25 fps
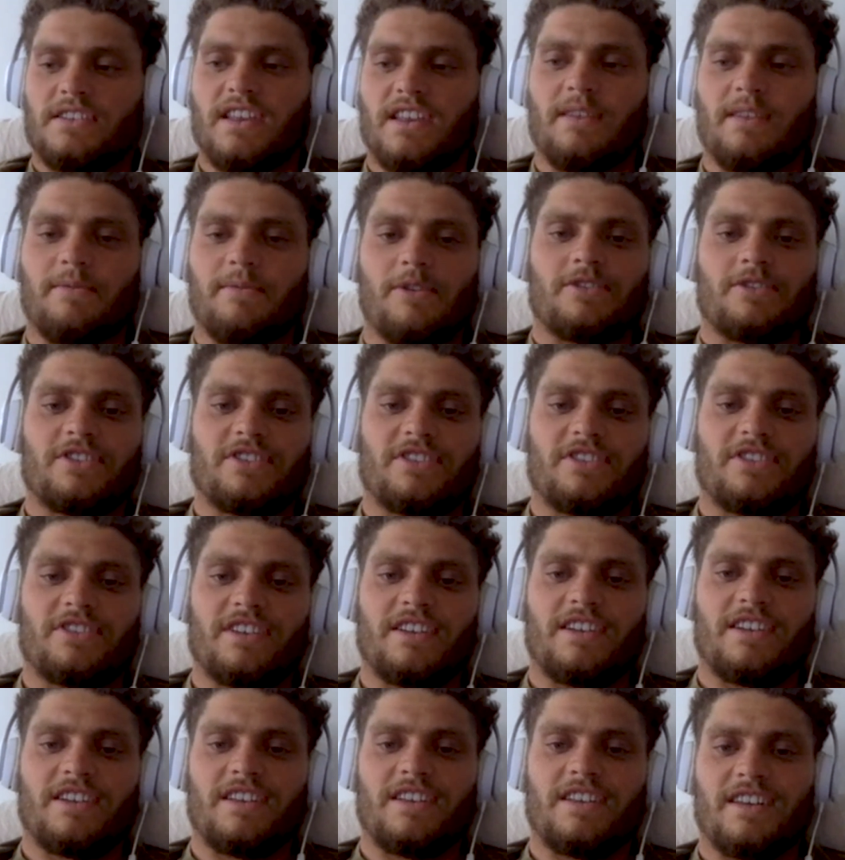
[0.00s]
Same old
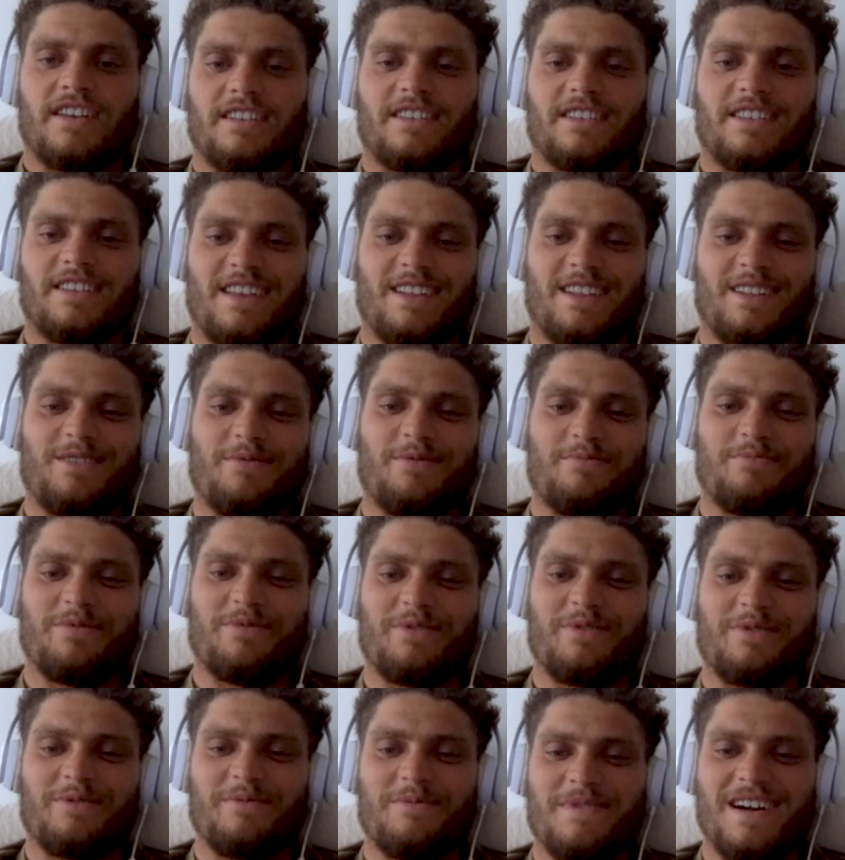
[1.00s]
shit. I just had to
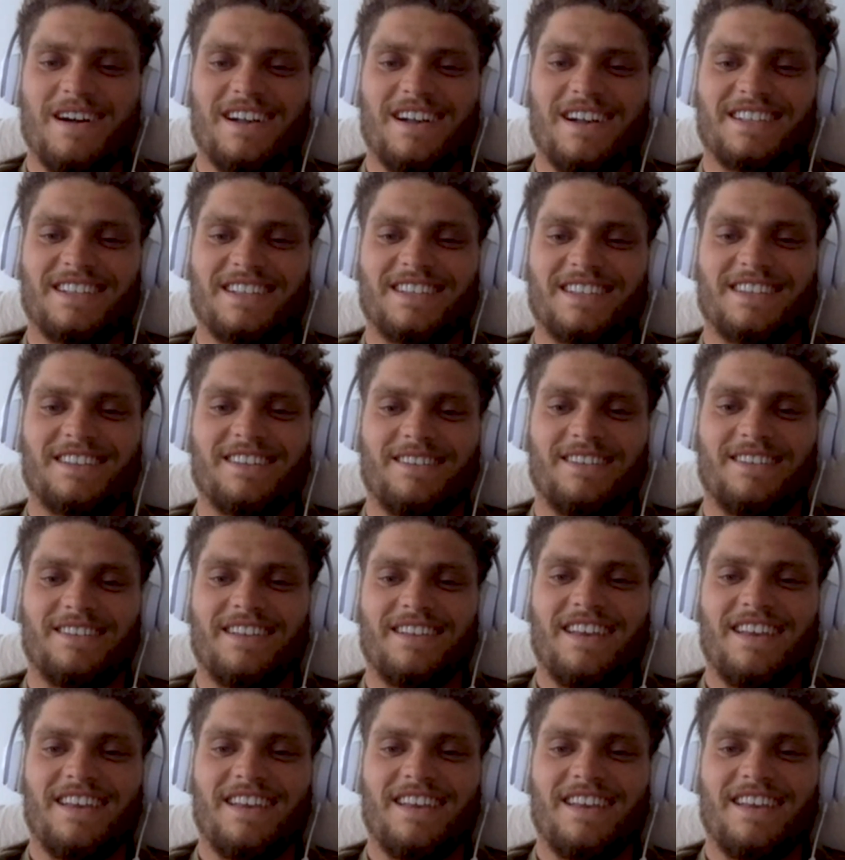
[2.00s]
put a mask on.